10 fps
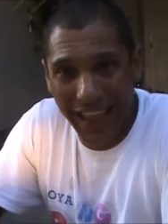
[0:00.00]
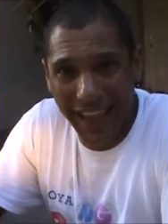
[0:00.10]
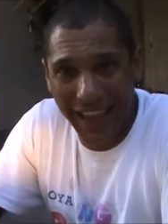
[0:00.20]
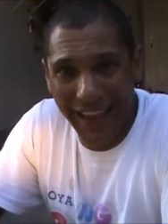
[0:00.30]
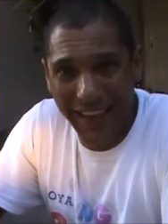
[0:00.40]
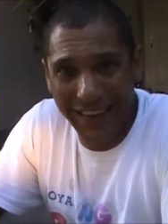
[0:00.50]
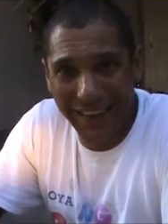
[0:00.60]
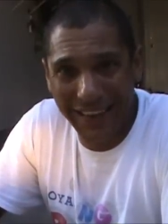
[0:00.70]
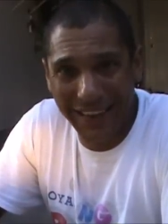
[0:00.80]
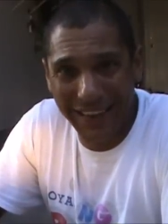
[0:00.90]

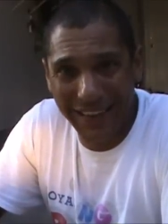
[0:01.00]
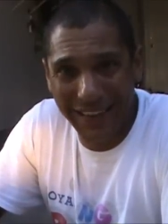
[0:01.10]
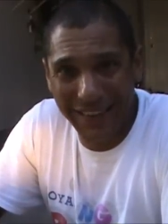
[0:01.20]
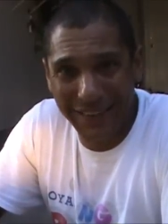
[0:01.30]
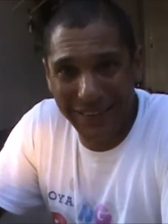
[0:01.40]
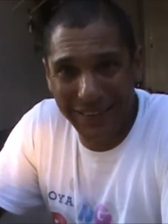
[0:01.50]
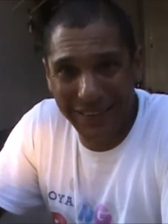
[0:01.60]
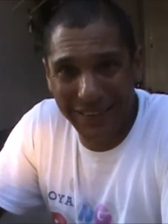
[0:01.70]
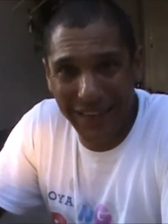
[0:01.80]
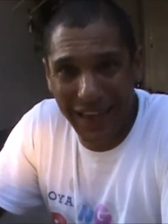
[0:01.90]
And
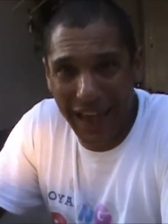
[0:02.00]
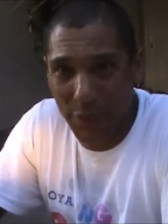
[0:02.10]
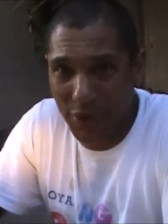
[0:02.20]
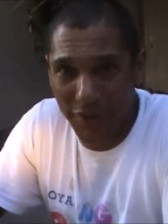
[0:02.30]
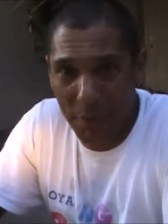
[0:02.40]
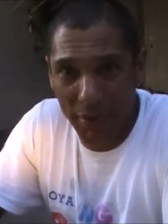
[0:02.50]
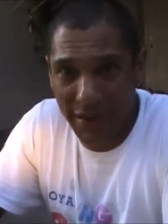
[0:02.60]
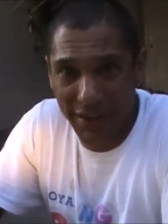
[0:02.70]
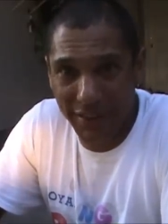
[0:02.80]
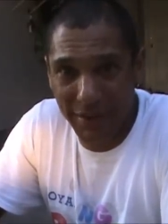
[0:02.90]
I will never put
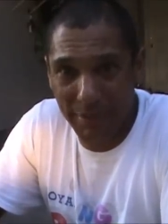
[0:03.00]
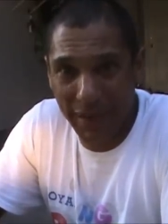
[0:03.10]
another